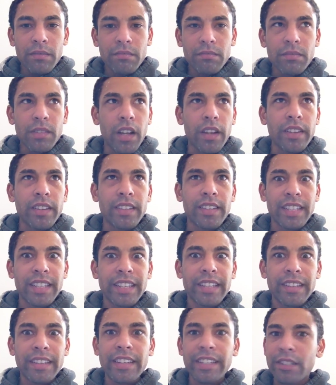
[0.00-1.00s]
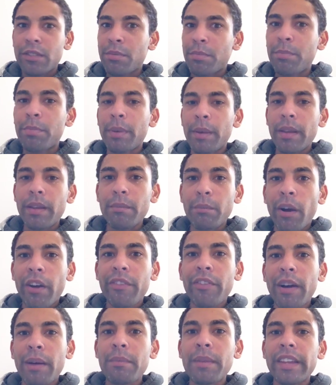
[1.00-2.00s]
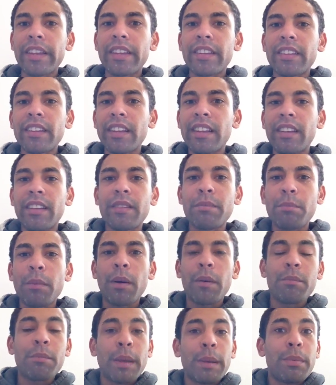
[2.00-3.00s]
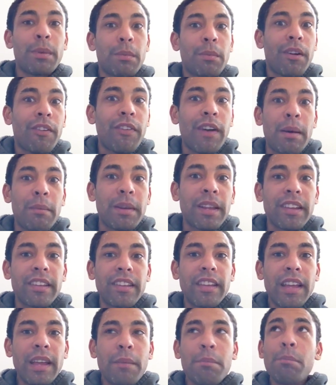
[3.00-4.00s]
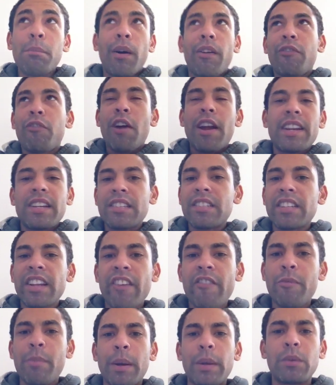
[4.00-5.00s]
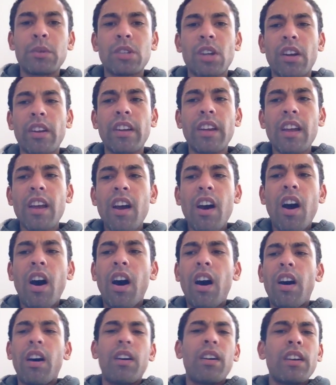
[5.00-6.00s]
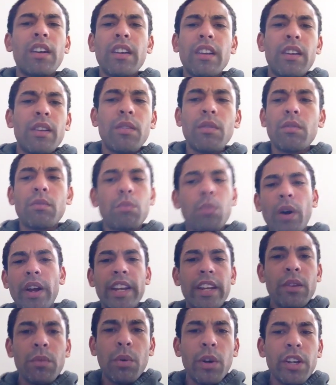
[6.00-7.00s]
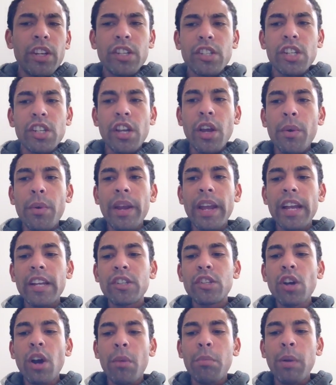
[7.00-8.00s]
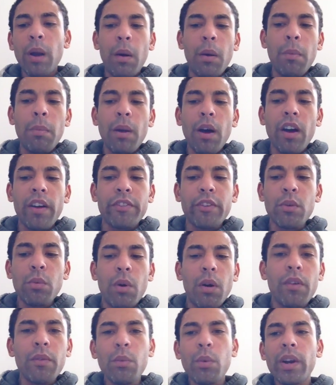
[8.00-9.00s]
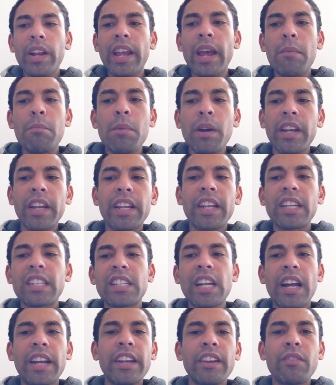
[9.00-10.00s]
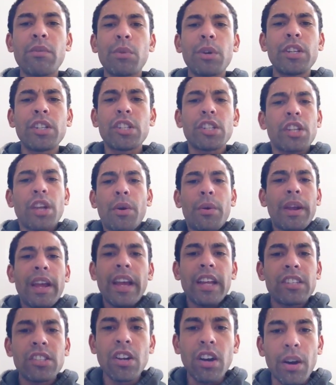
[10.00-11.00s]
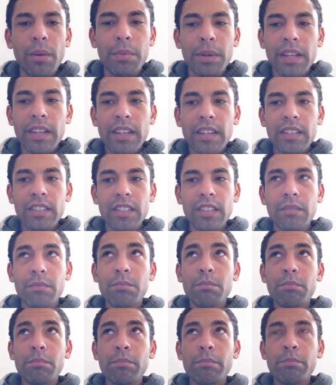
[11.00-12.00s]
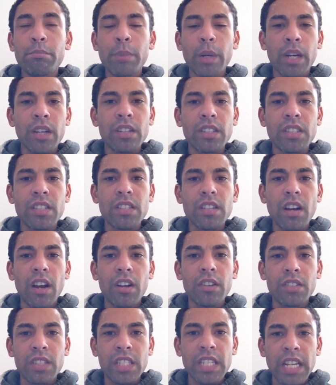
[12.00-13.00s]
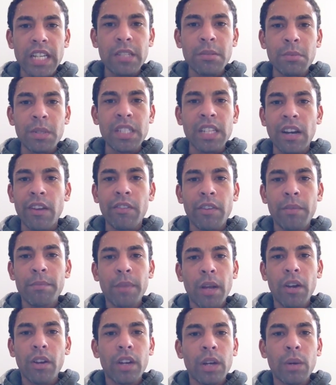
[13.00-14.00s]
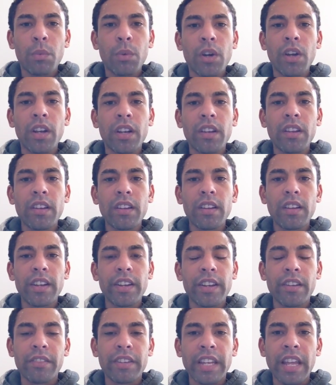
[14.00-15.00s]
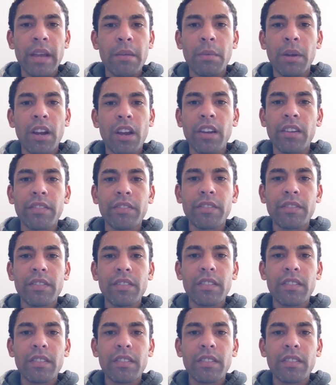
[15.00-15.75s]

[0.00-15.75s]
like it's my family, people in my family, my friends and everybody was like, why don't you just go and get a job, blah blah blah. If you want to get money, this, that, and the other, why don't you just go and get a job? Like, because I said to myself, I'm not going to work another day in my life.